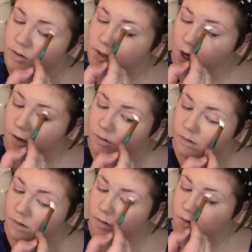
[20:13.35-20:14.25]
so
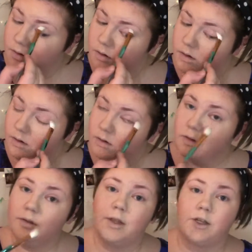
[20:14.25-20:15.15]

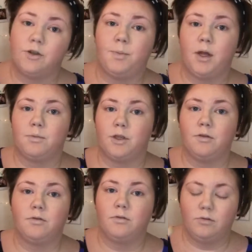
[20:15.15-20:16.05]
that should be up soon.